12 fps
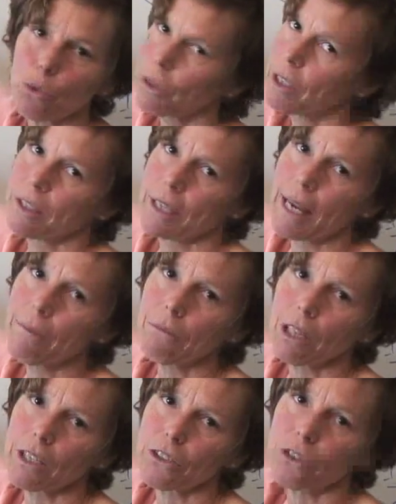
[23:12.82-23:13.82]
with the same
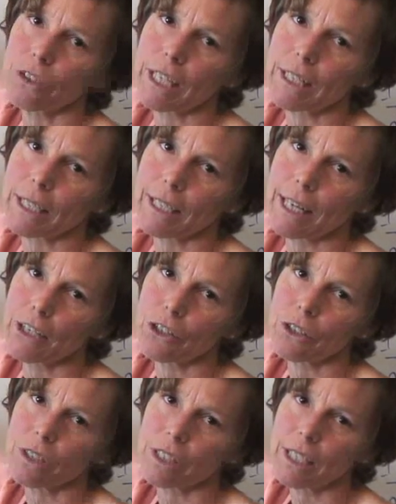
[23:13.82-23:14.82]
cluster
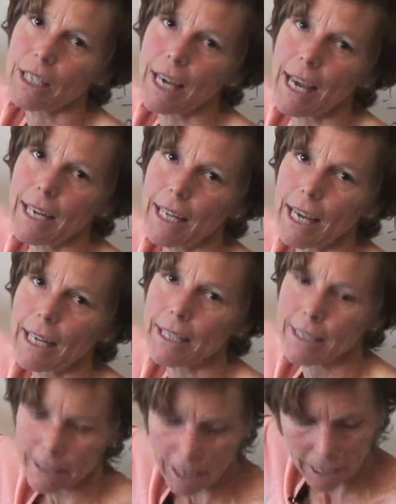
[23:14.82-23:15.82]
designation,
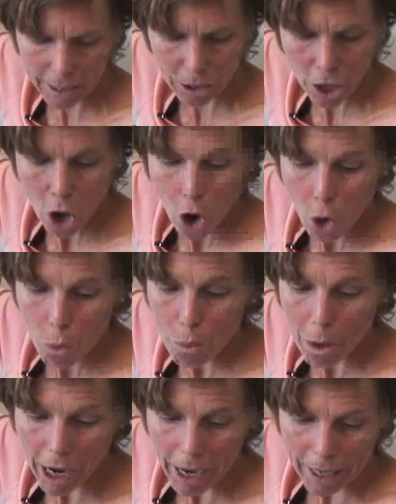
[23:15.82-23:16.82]
CD8086,
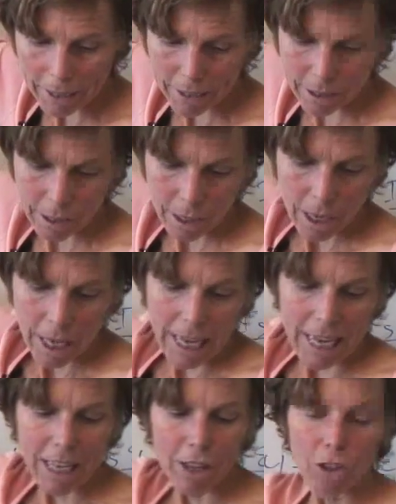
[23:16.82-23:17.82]
but
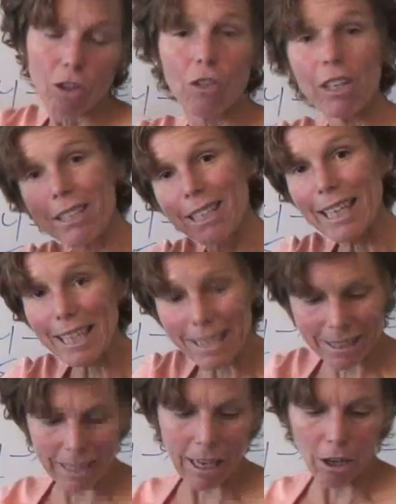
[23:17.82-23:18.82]
the T
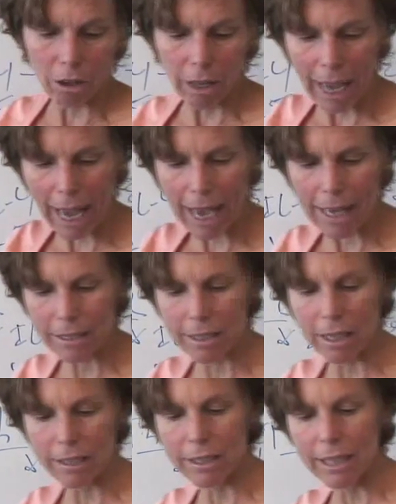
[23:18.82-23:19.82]
cell has
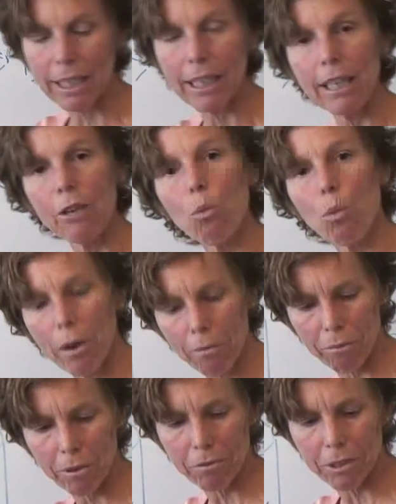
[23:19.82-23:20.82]
a
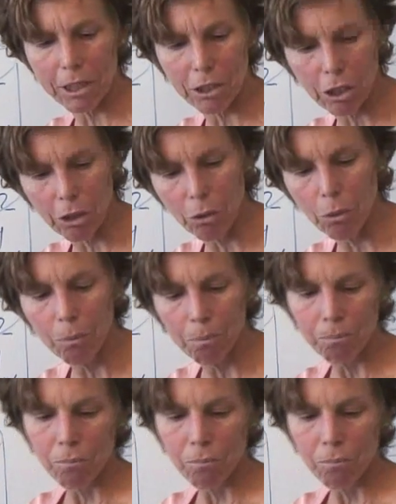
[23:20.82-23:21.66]
CD152